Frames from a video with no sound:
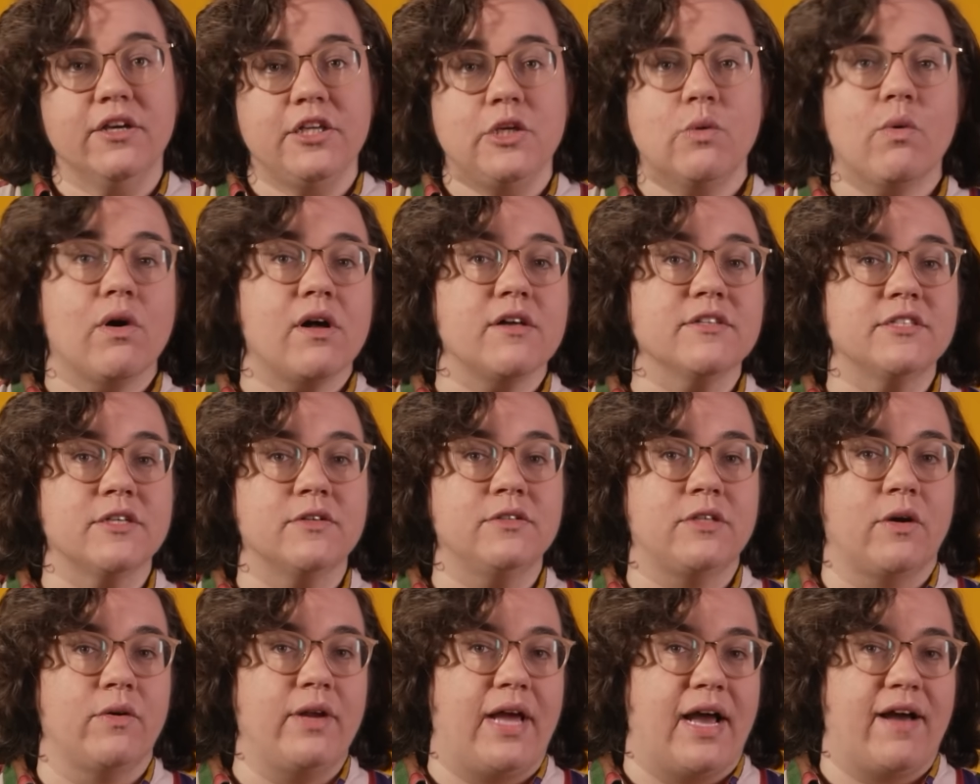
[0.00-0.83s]
You also
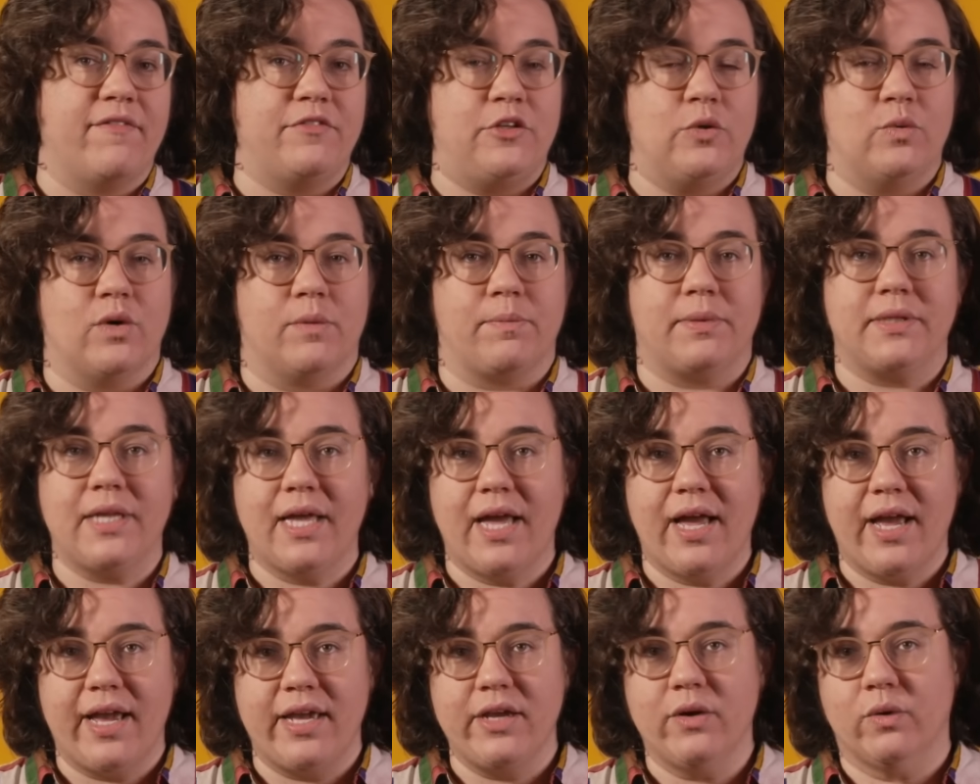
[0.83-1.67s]
don't have to
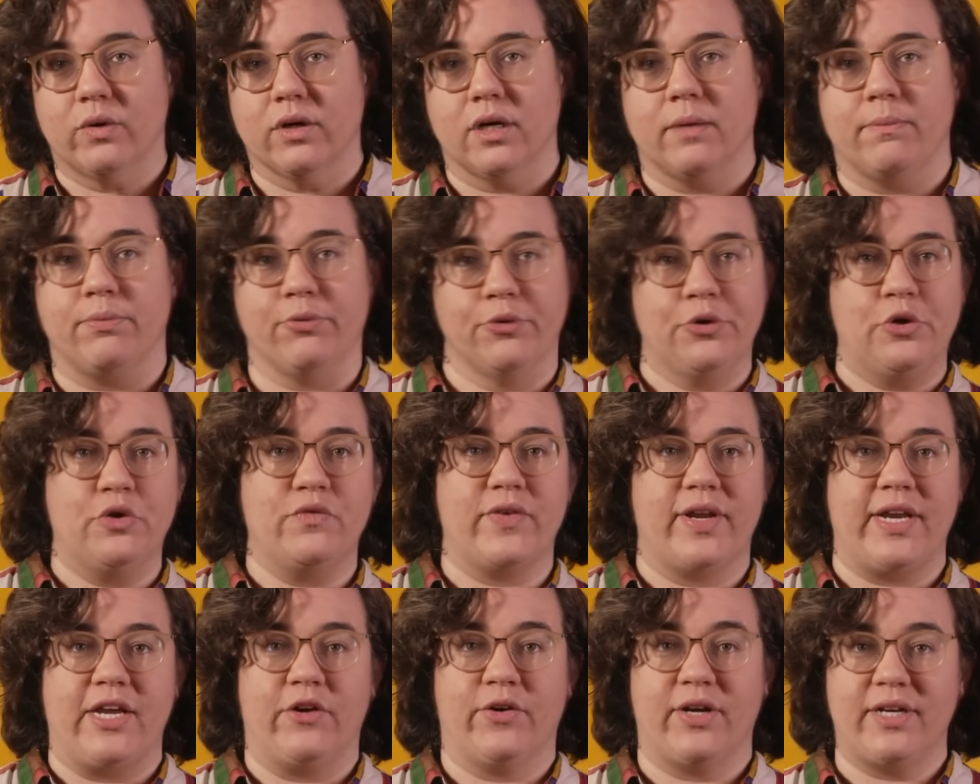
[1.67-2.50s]
apply or
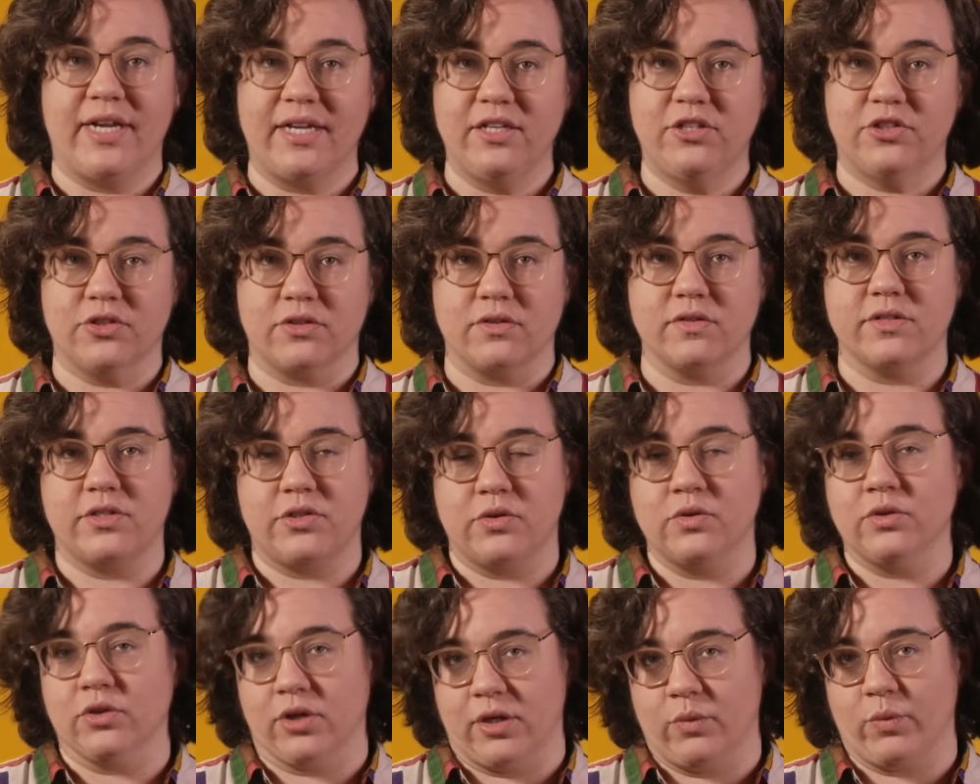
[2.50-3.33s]
prove any credentials
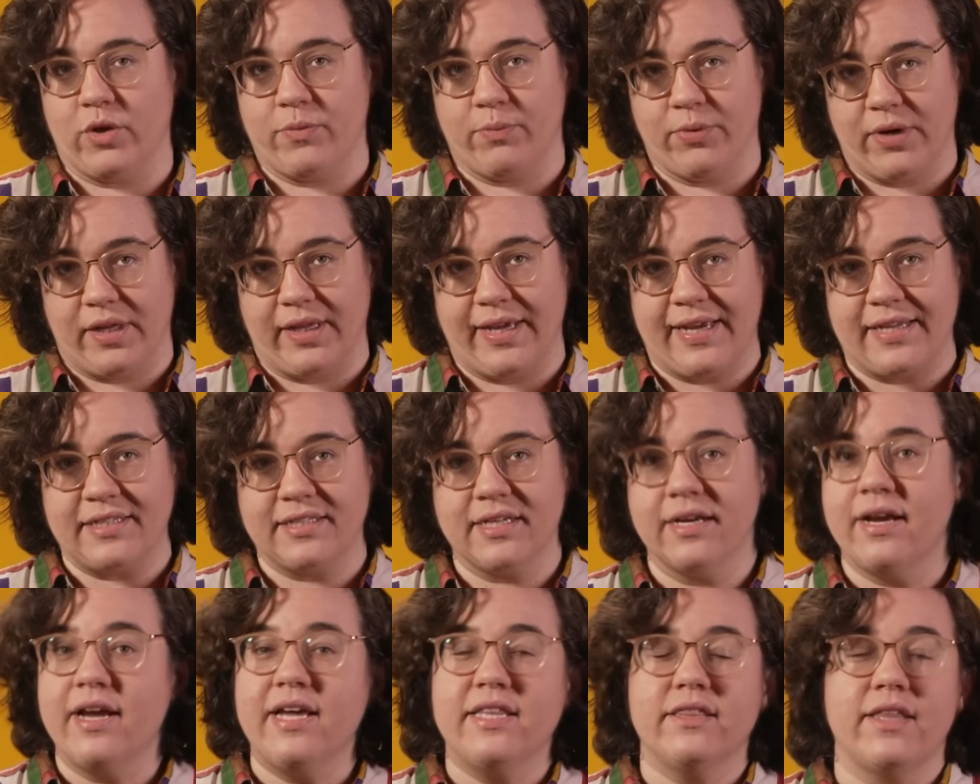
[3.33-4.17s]
to learn with
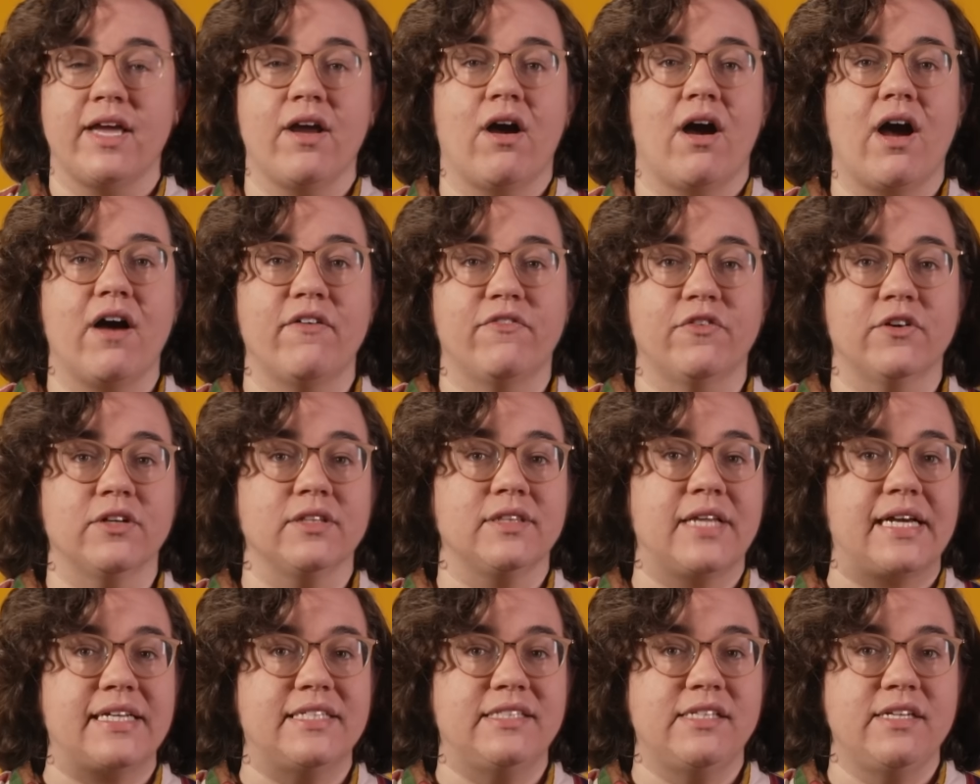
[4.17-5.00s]
Brilliant. They offer
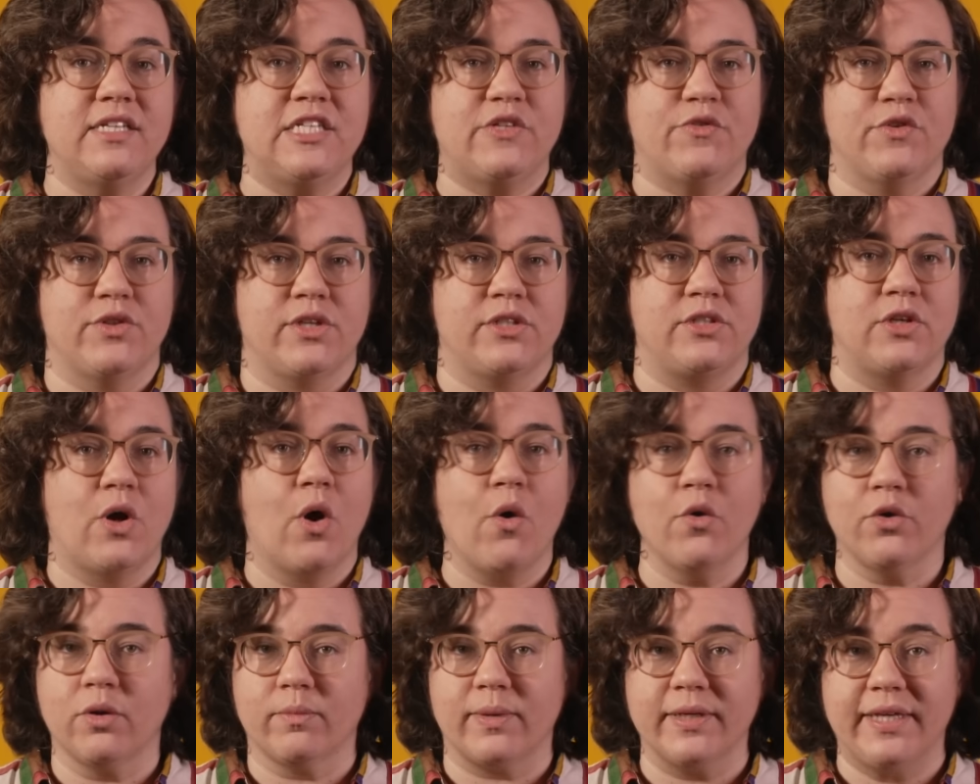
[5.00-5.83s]
lessons for the
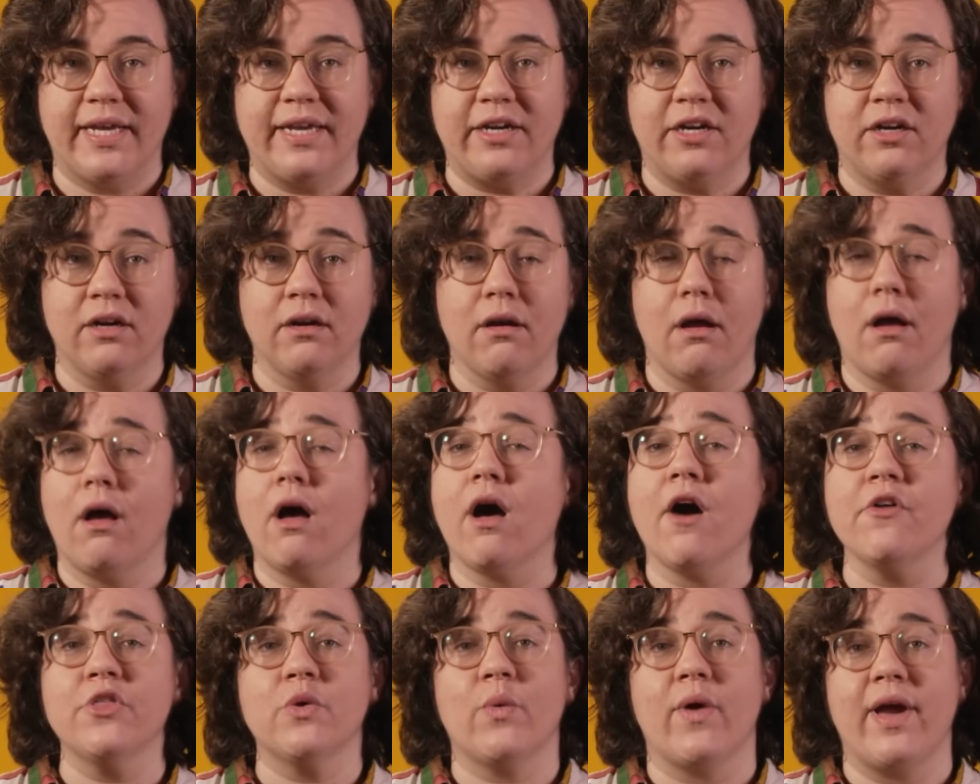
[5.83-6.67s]
total beginner
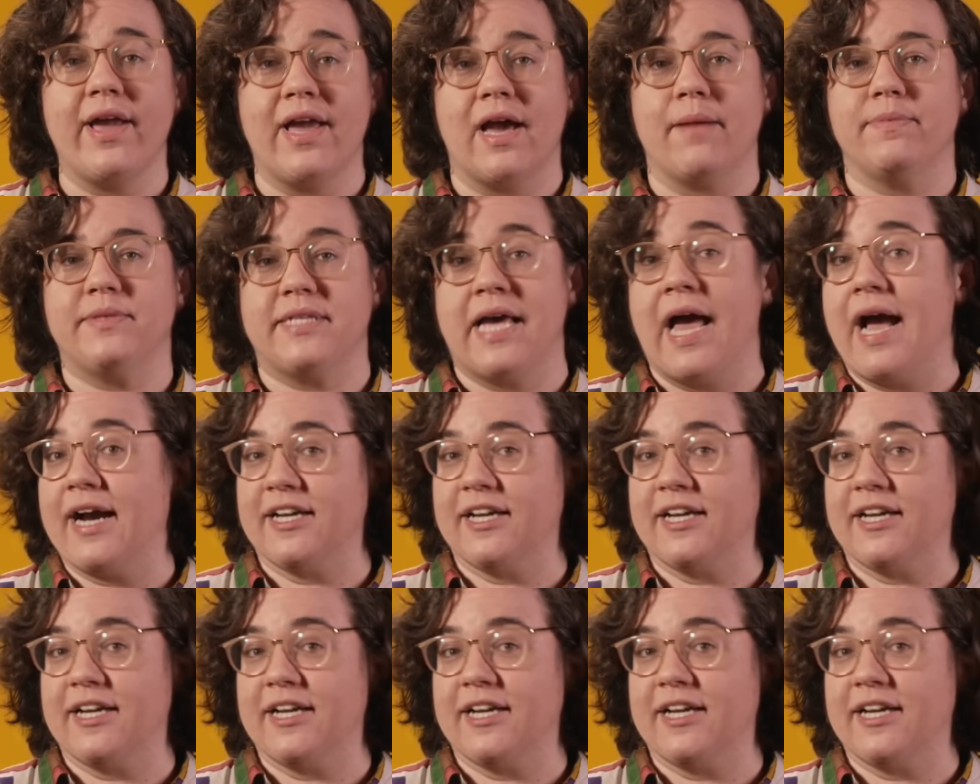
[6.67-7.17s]
all the way up to